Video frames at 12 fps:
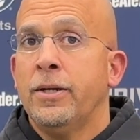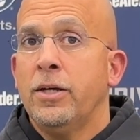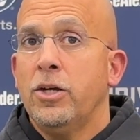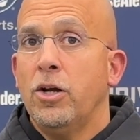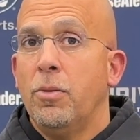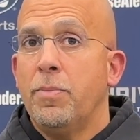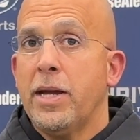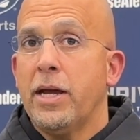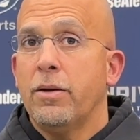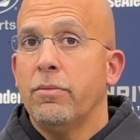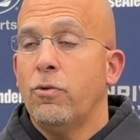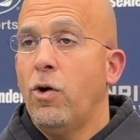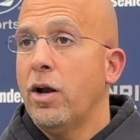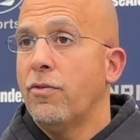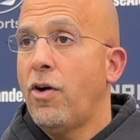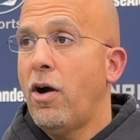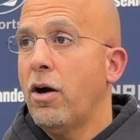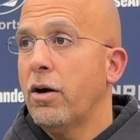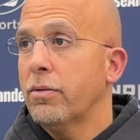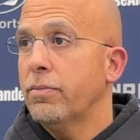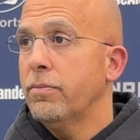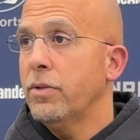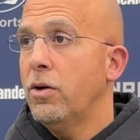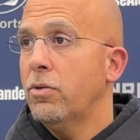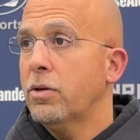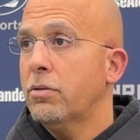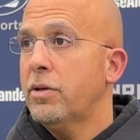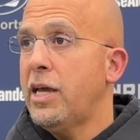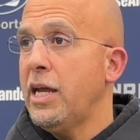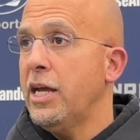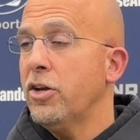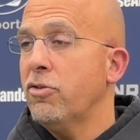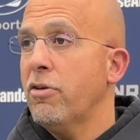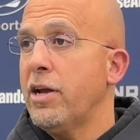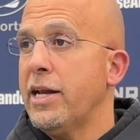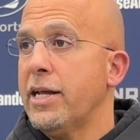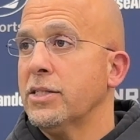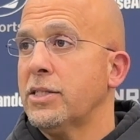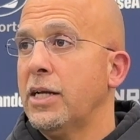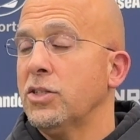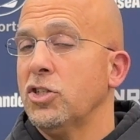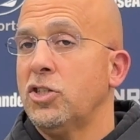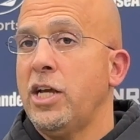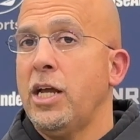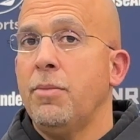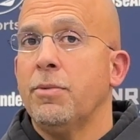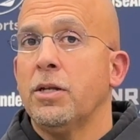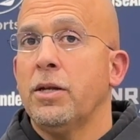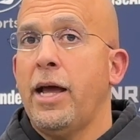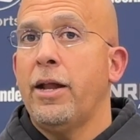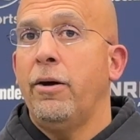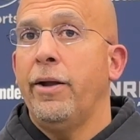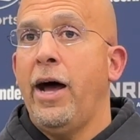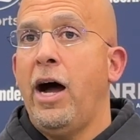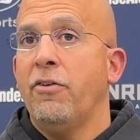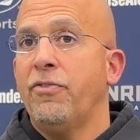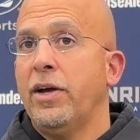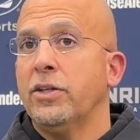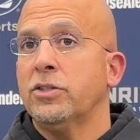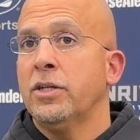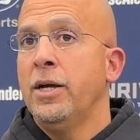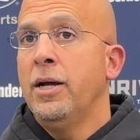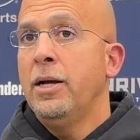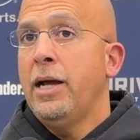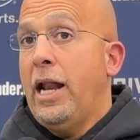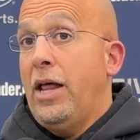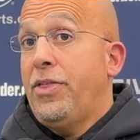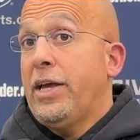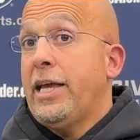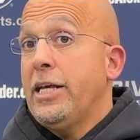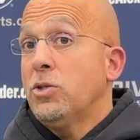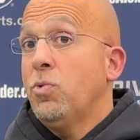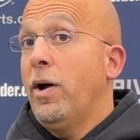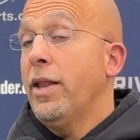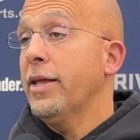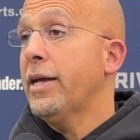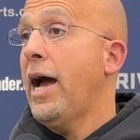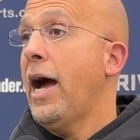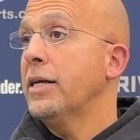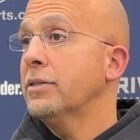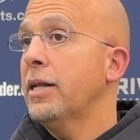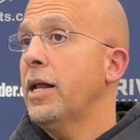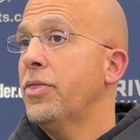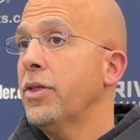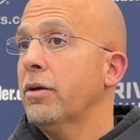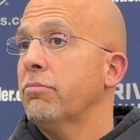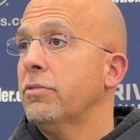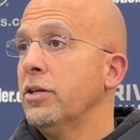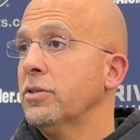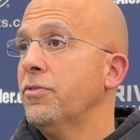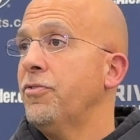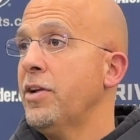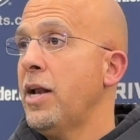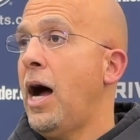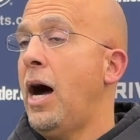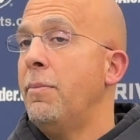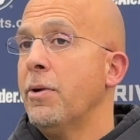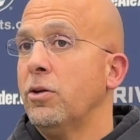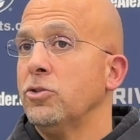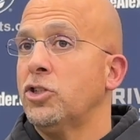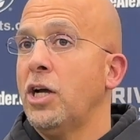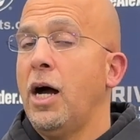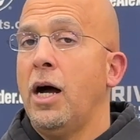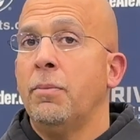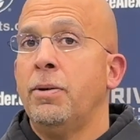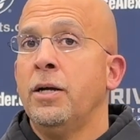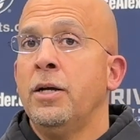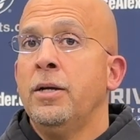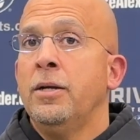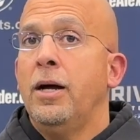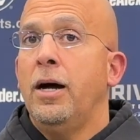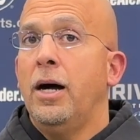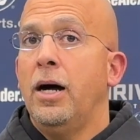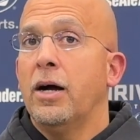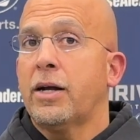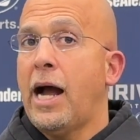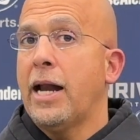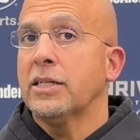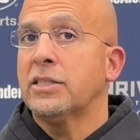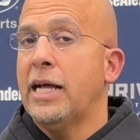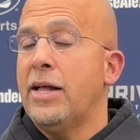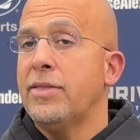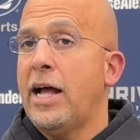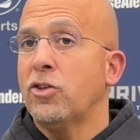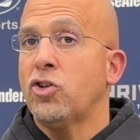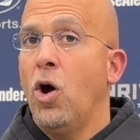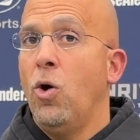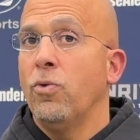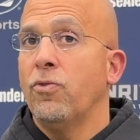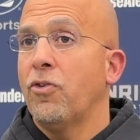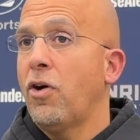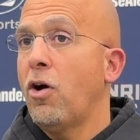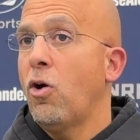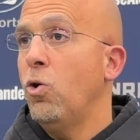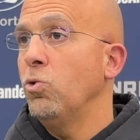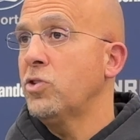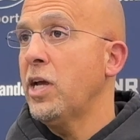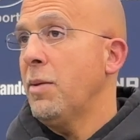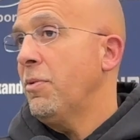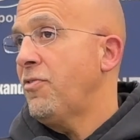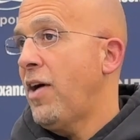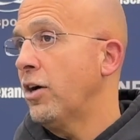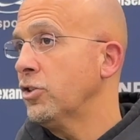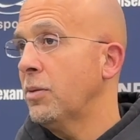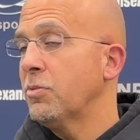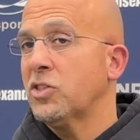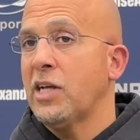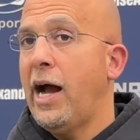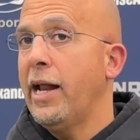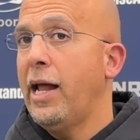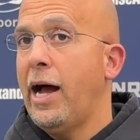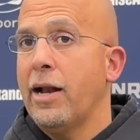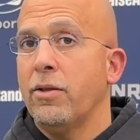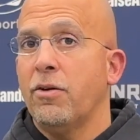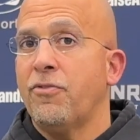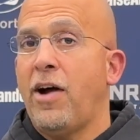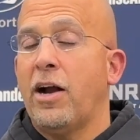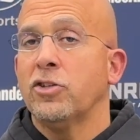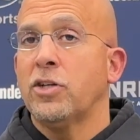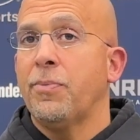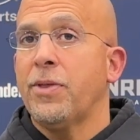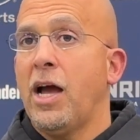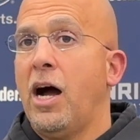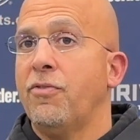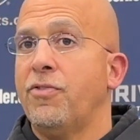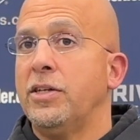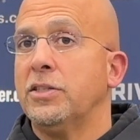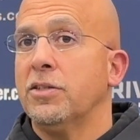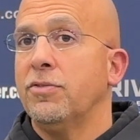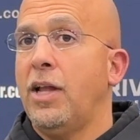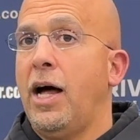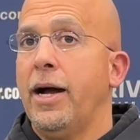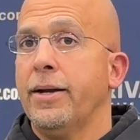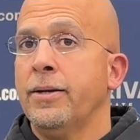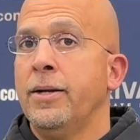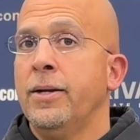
you know, being one of our, you know, key ingredients as a team and on offense. And I think he's one of the guys that I think does a phenomenal job of kind of setting that tone for our whole team. It fires up the sideline, it fires up the offensive line,